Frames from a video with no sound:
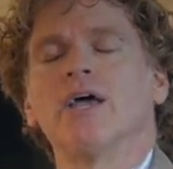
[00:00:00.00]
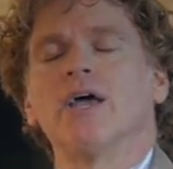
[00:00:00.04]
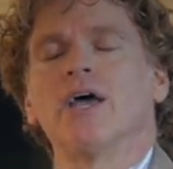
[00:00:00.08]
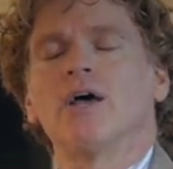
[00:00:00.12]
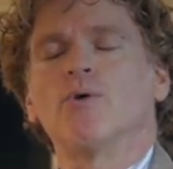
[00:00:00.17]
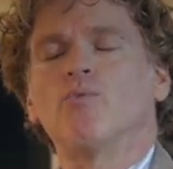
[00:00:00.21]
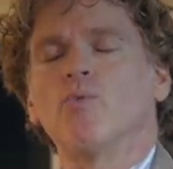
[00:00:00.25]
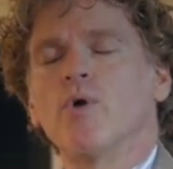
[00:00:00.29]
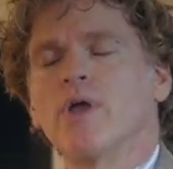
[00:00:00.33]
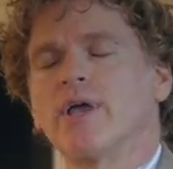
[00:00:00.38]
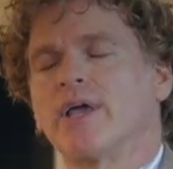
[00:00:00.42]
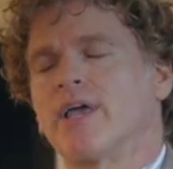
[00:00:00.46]

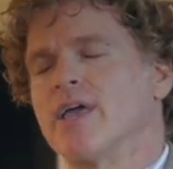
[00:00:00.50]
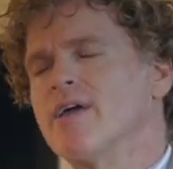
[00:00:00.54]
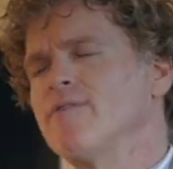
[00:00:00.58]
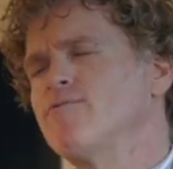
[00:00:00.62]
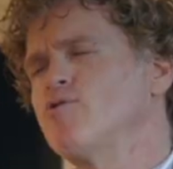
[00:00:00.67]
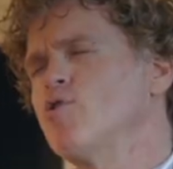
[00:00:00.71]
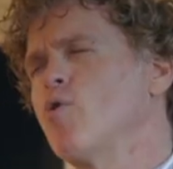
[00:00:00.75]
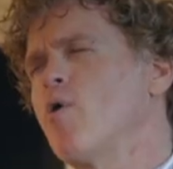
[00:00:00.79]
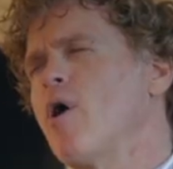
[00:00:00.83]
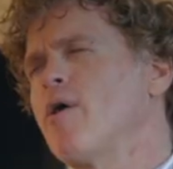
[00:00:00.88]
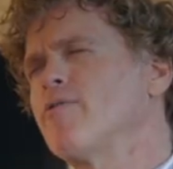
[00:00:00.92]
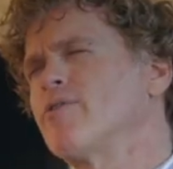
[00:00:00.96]
And we give
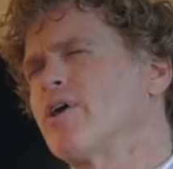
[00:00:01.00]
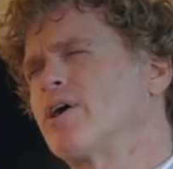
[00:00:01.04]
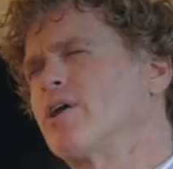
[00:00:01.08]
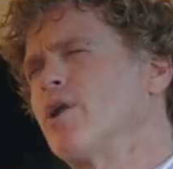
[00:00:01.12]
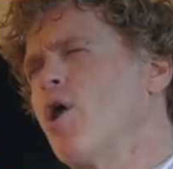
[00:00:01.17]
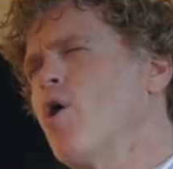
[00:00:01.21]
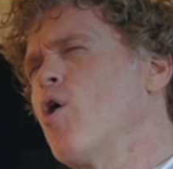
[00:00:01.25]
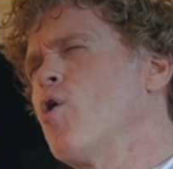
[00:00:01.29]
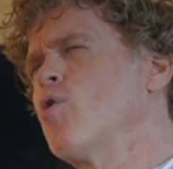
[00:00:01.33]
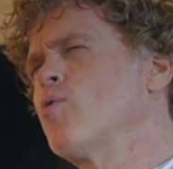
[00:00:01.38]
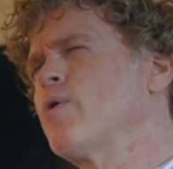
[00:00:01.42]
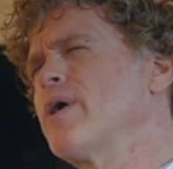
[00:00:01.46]
you all the
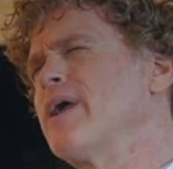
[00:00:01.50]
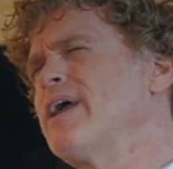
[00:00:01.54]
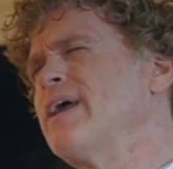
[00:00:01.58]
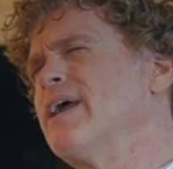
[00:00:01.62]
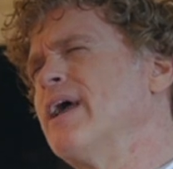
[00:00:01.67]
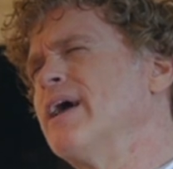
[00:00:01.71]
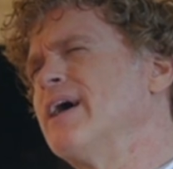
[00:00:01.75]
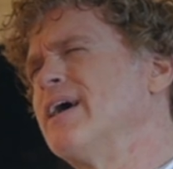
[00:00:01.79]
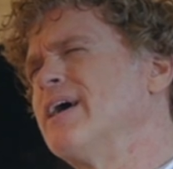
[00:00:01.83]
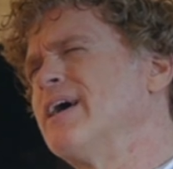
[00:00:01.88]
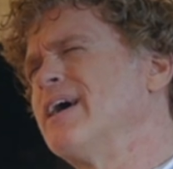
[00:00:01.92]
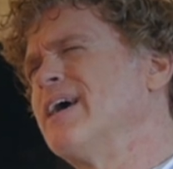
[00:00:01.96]

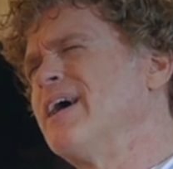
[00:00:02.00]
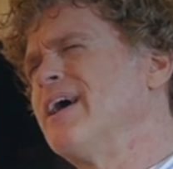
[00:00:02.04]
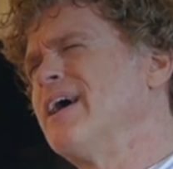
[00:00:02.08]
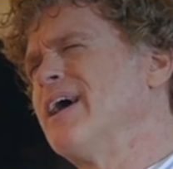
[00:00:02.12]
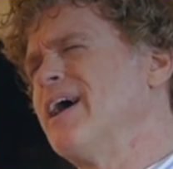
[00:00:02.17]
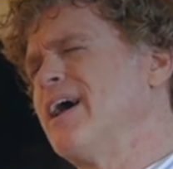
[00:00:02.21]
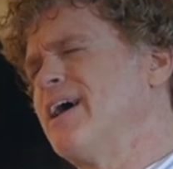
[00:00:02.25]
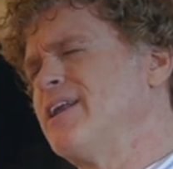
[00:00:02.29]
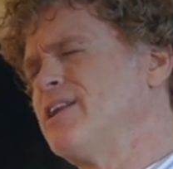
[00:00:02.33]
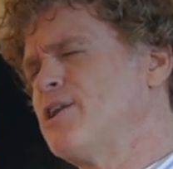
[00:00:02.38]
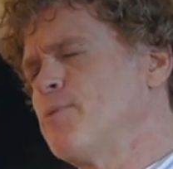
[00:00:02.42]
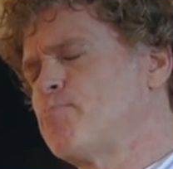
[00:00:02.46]
glory
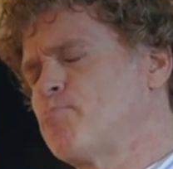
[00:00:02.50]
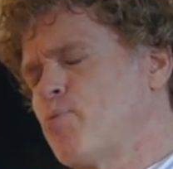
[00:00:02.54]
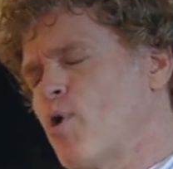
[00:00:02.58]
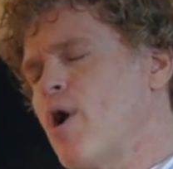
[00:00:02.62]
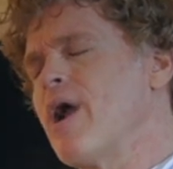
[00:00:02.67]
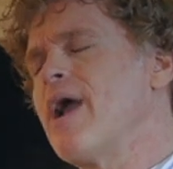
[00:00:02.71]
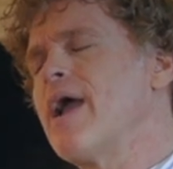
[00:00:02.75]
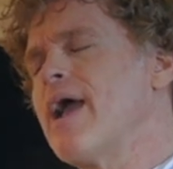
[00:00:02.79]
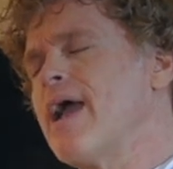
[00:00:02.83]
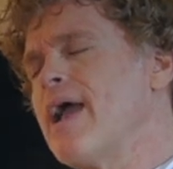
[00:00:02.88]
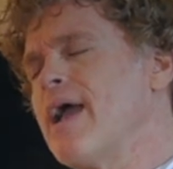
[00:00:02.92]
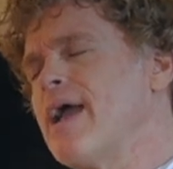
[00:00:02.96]
and the
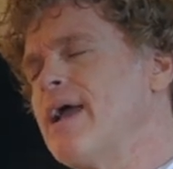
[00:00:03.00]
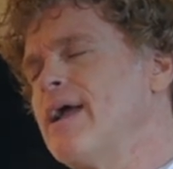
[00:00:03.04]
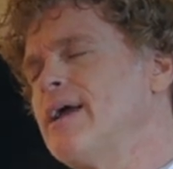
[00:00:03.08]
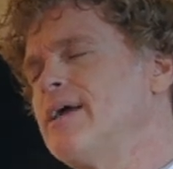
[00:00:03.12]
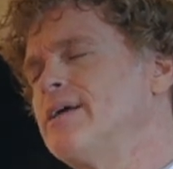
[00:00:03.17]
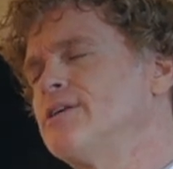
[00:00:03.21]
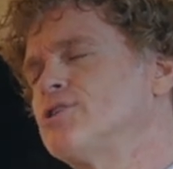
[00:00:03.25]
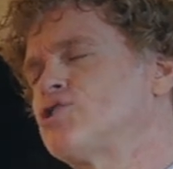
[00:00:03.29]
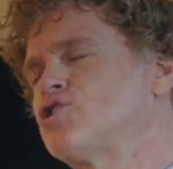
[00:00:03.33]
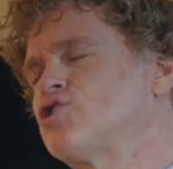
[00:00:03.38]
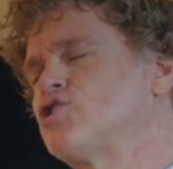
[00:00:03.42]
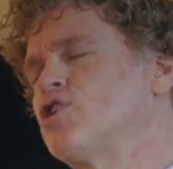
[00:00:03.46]

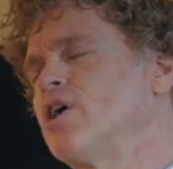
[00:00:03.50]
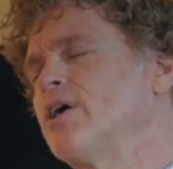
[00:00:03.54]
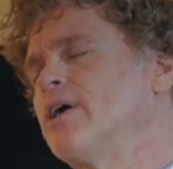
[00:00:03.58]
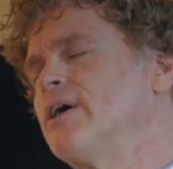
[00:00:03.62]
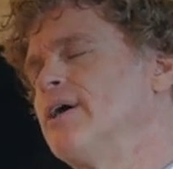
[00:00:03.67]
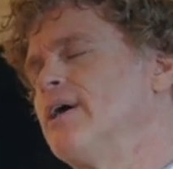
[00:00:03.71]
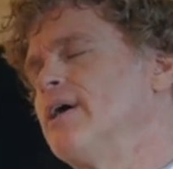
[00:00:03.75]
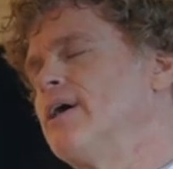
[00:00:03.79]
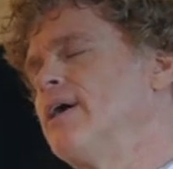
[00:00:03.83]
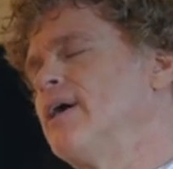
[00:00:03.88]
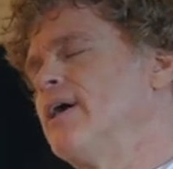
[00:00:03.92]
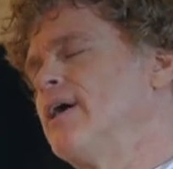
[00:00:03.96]
praise
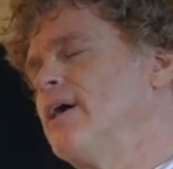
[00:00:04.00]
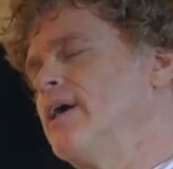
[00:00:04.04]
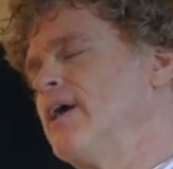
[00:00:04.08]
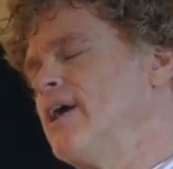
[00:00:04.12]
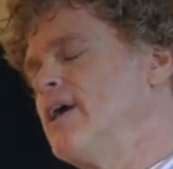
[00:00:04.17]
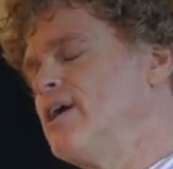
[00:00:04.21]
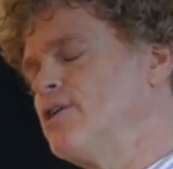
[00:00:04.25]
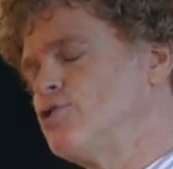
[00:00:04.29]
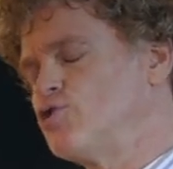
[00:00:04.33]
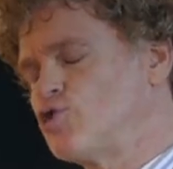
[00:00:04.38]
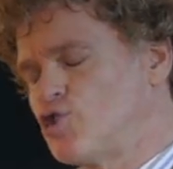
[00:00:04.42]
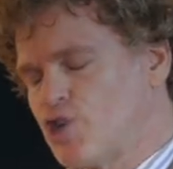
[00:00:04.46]

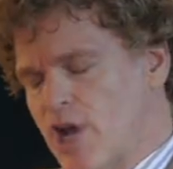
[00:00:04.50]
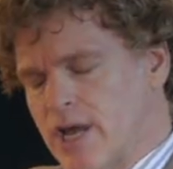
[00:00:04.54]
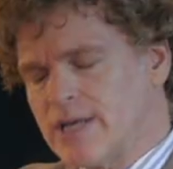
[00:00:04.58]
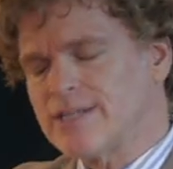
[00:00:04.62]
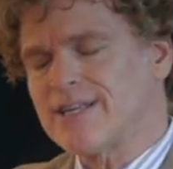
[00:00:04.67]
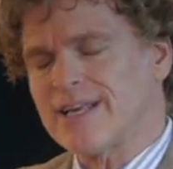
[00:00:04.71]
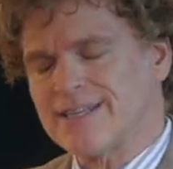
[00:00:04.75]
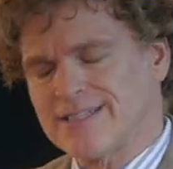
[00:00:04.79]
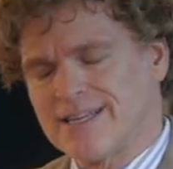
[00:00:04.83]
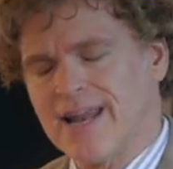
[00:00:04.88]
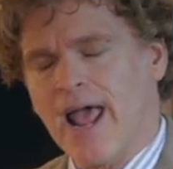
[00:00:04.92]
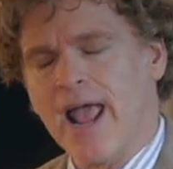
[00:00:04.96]
in
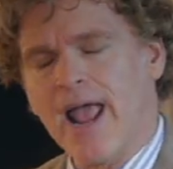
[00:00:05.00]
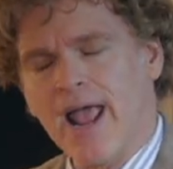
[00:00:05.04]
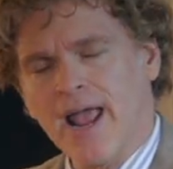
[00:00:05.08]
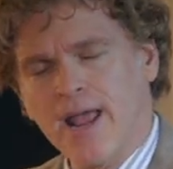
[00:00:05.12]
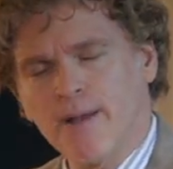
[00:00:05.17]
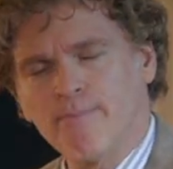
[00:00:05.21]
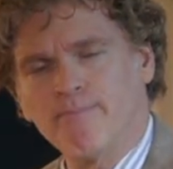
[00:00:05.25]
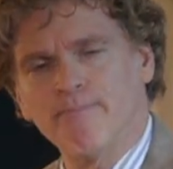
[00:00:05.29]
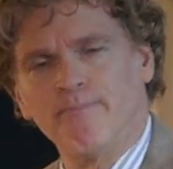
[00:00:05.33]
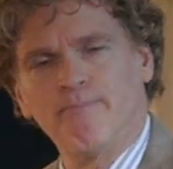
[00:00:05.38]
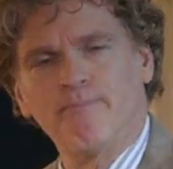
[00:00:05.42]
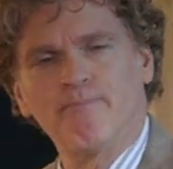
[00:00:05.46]
Jesus'
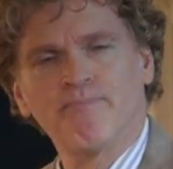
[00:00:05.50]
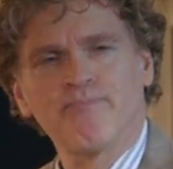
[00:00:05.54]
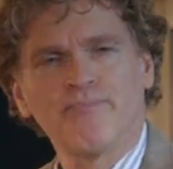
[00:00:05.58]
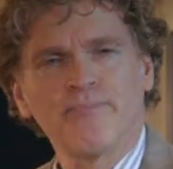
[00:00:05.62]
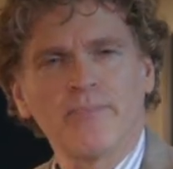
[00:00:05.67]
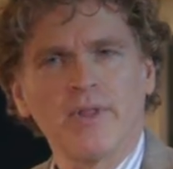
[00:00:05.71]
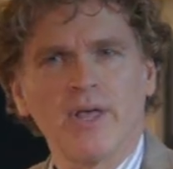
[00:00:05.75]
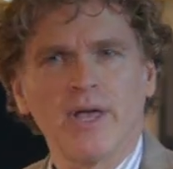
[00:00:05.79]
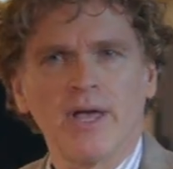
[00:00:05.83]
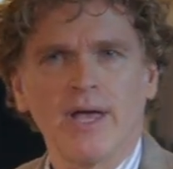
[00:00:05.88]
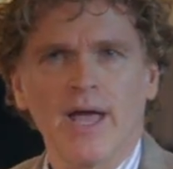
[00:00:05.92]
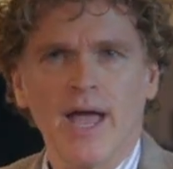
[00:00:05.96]
name.
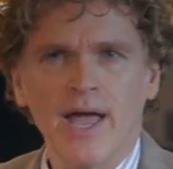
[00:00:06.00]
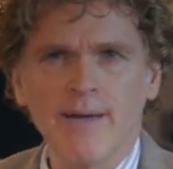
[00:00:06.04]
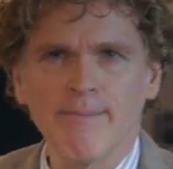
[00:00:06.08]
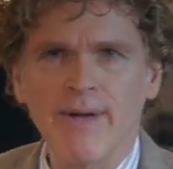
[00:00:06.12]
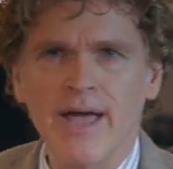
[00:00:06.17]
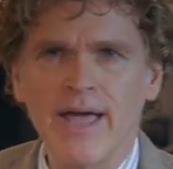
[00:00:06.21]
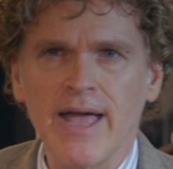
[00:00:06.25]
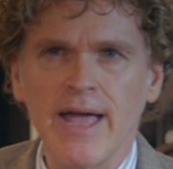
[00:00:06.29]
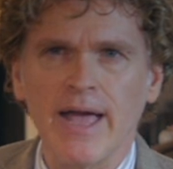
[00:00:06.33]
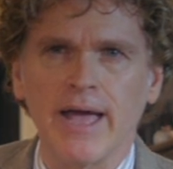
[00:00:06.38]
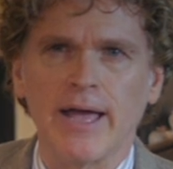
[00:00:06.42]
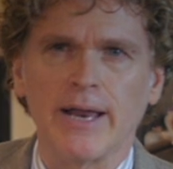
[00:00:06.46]

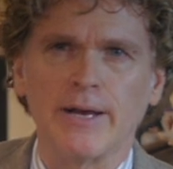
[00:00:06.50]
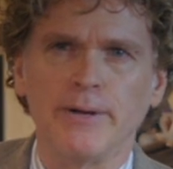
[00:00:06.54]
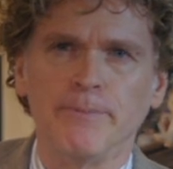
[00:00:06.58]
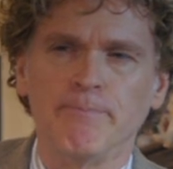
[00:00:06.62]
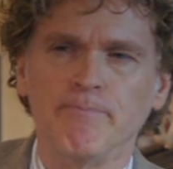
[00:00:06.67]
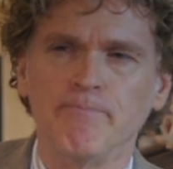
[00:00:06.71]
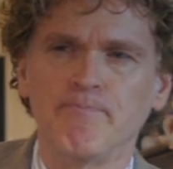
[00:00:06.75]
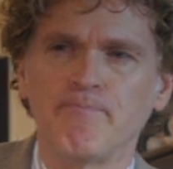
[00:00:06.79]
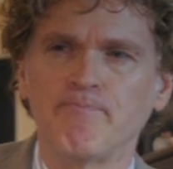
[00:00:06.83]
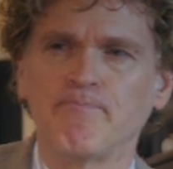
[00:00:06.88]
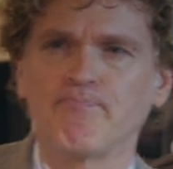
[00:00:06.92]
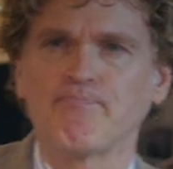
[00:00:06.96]
Amen.
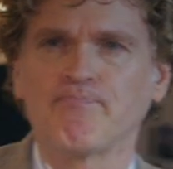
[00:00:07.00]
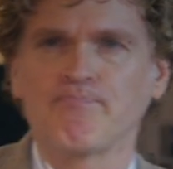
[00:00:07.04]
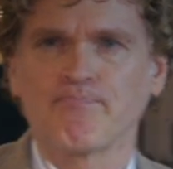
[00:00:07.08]
Amen.